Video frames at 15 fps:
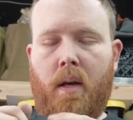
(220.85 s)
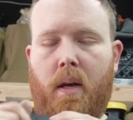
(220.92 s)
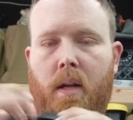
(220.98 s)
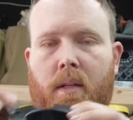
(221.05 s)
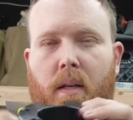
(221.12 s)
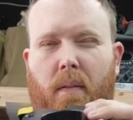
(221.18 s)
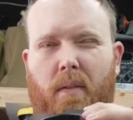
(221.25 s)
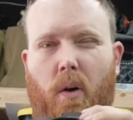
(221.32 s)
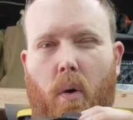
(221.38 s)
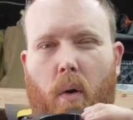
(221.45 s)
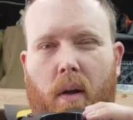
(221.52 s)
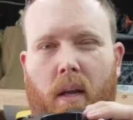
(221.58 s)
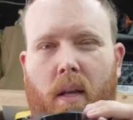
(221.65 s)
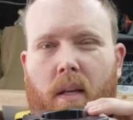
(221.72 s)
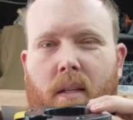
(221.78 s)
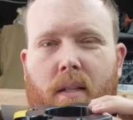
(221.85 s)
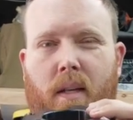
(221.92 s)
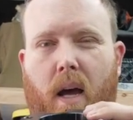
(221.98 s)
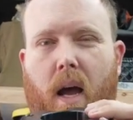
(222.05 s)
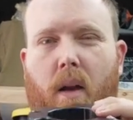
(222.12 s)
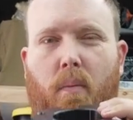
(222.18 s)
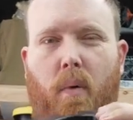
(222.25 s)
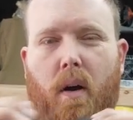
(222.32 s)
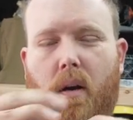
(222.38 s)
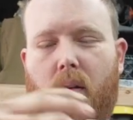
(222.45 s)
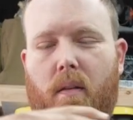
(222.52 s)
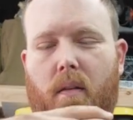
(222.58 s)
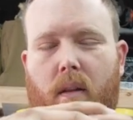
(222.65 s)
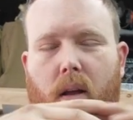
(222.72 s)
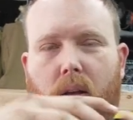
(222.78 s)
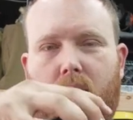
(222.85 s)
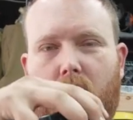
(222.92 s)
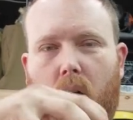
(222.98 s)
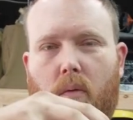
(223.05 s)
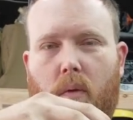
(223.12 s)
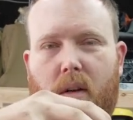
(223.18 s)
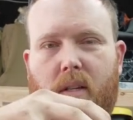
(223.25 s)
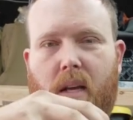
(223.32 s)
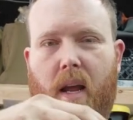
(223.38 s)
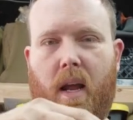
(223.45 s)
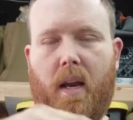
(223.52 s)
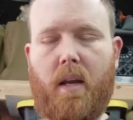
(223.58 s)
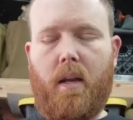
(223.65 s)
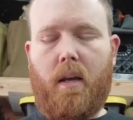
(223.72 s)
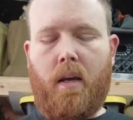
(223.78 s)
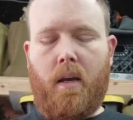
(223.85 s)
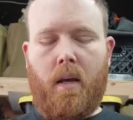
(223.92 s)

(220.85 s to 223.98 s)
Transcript: instead of going inside where it's all retained.